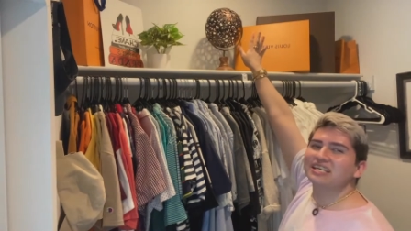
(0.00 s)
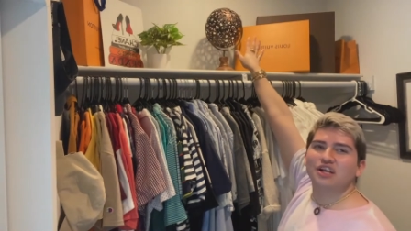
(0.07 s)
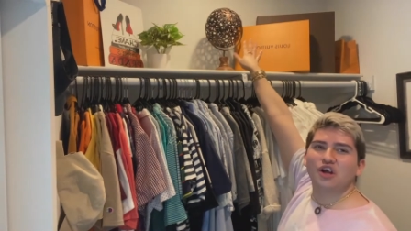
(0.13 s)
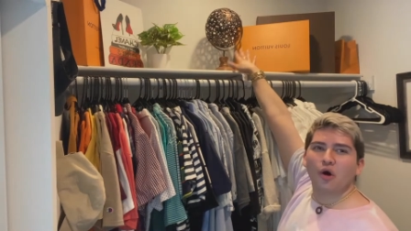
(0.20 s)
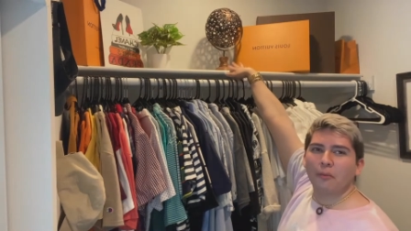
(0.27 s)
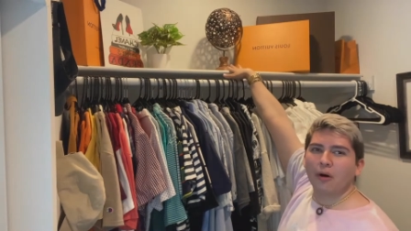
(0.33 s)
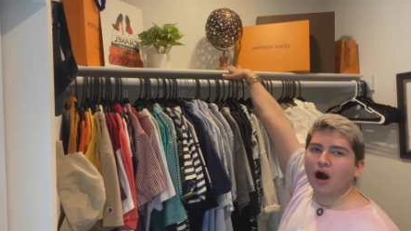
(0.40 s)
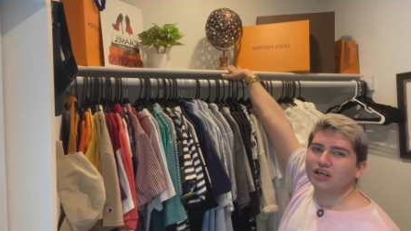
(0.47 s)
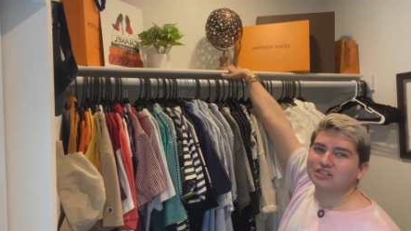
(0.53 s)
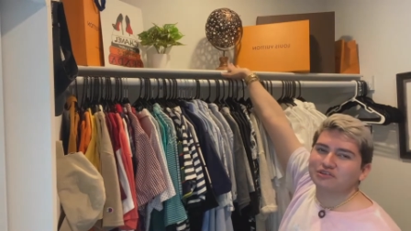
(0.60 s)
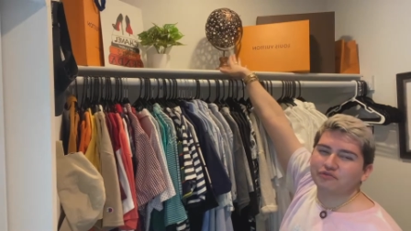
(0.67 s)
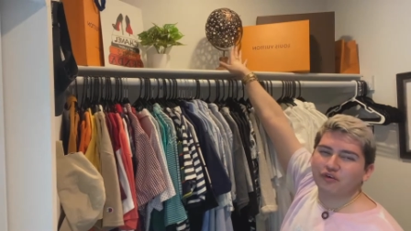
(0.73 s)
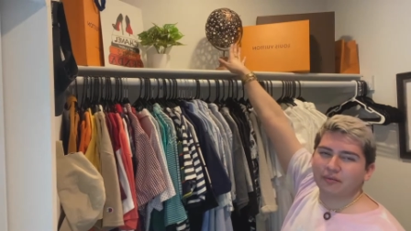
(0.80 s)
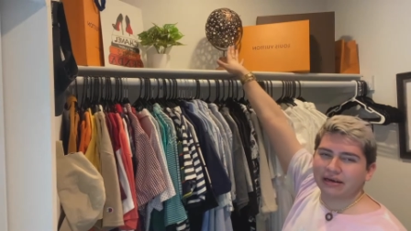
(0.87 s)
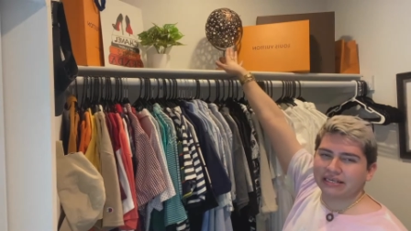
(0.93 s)
an homage
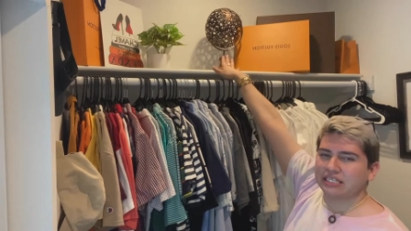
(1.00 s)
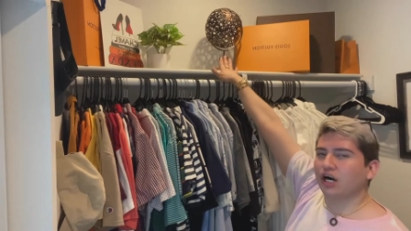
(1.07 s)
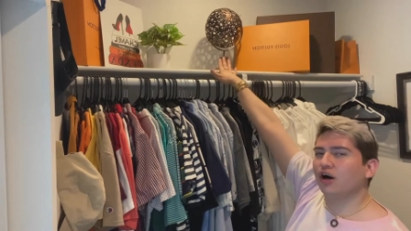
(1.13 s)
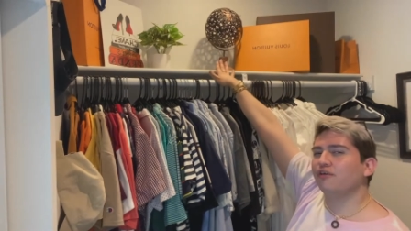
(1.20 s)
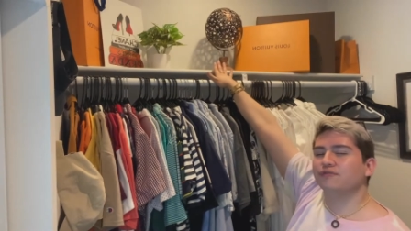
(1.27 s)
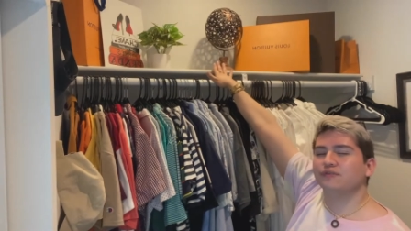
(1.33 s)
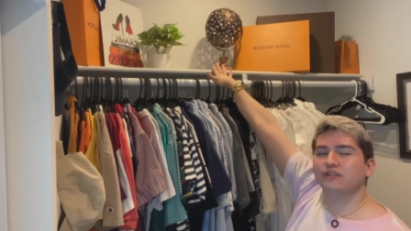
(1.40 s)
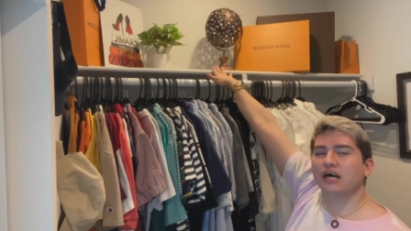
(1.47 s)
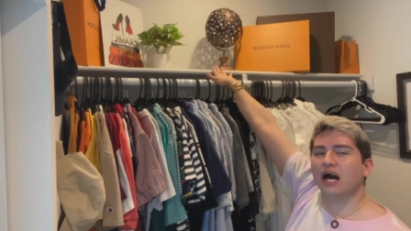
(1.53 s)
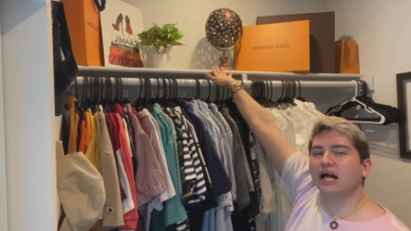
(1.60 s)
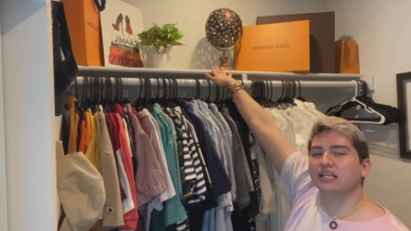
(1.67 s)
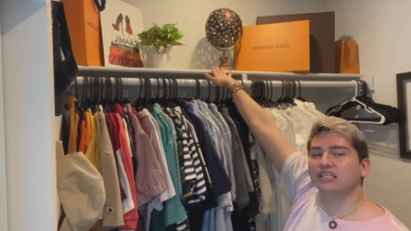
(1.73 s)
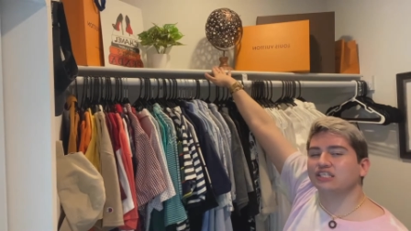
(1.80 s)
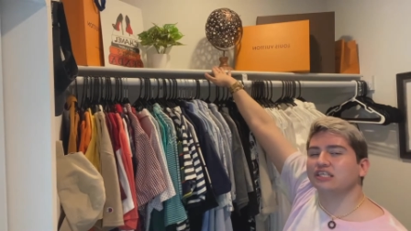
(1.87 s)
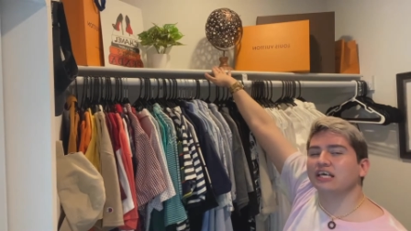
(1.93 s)
for myself,
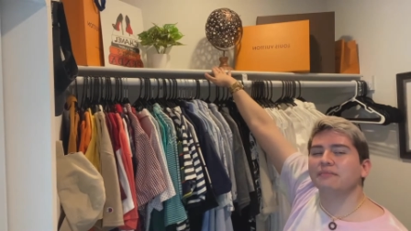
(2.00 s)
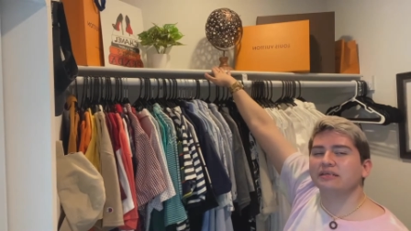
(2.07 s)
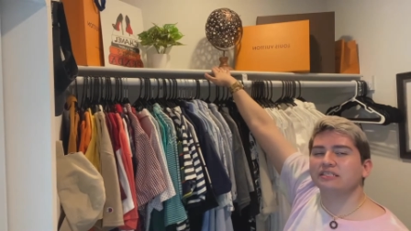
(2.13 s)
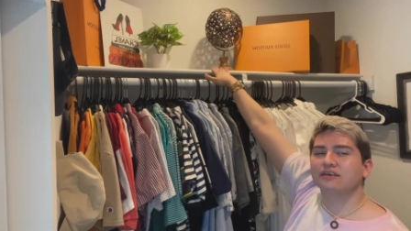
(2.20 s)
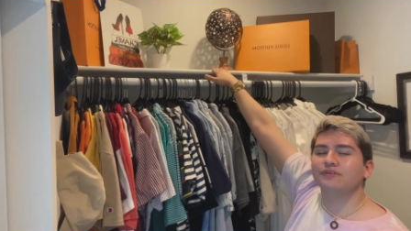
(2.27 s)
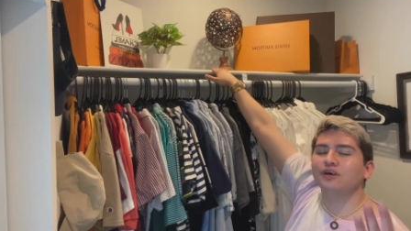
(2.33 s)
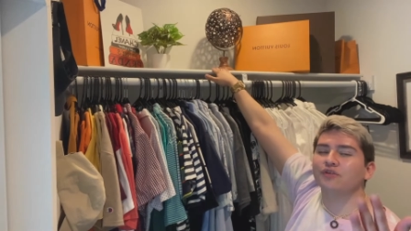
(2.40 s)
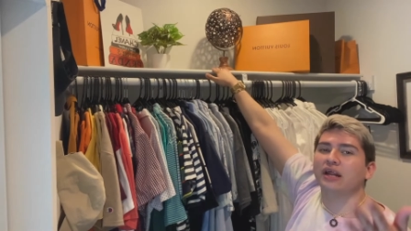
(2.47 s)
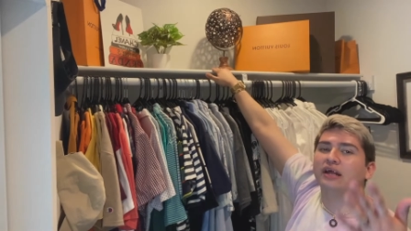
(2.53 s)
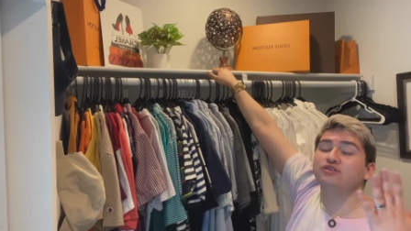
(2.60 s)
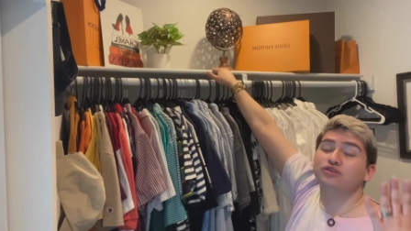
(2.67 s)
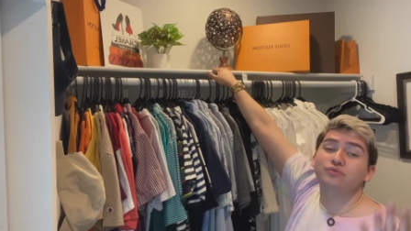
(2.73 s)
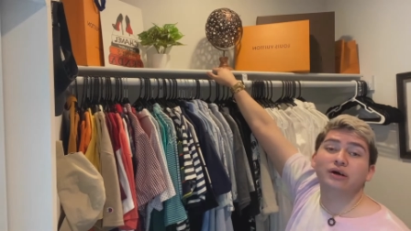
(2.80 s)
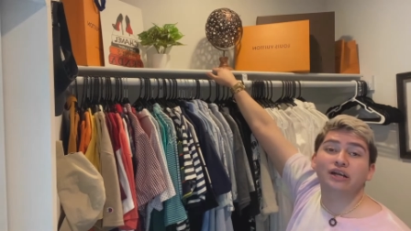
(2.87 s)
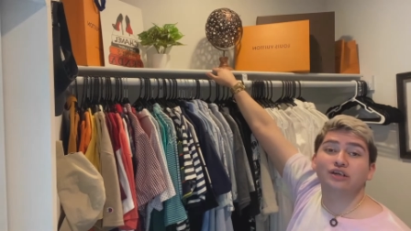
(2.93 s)
just letting myself know that I
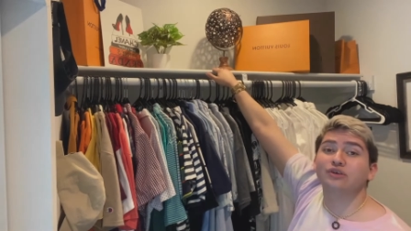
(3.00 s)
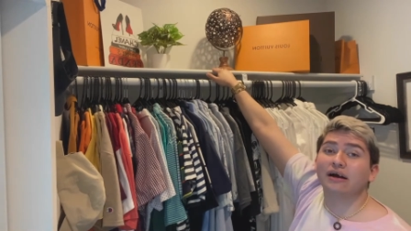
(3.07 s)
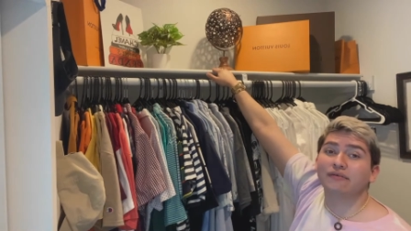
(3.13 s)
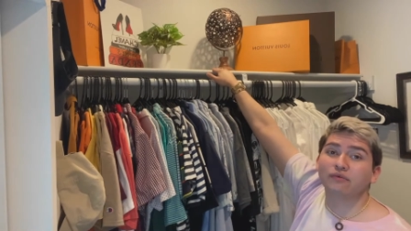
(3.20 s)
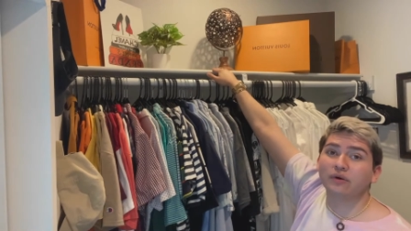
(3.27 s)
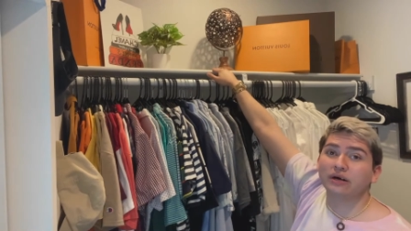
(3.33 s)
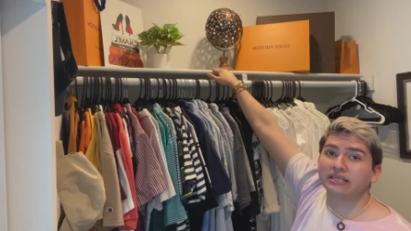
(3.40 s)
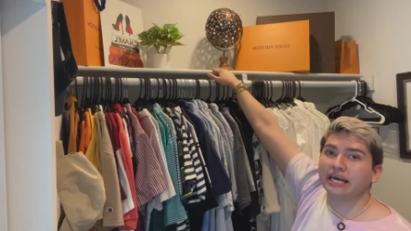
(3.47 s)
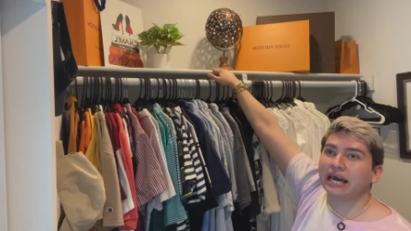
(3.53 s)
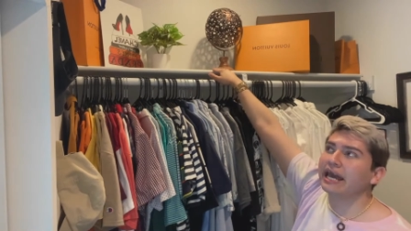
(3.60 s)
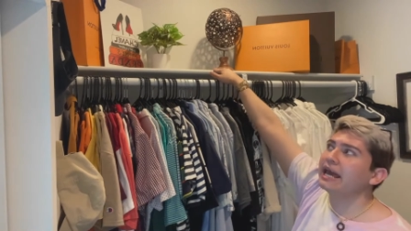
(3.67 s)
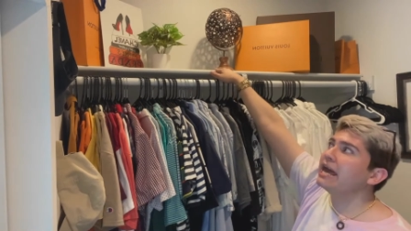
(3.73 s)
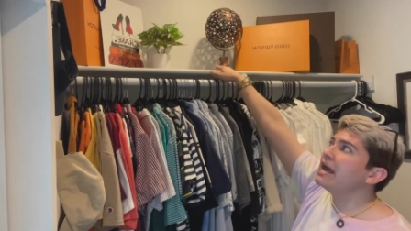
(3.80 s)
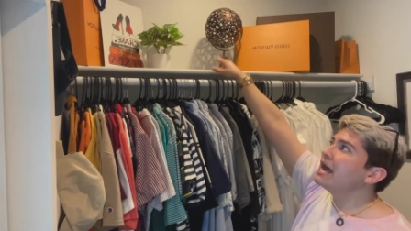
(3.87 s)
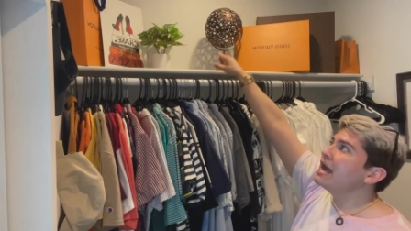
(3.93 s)
do want to travel one
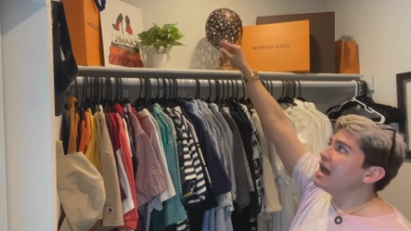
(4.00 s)
day,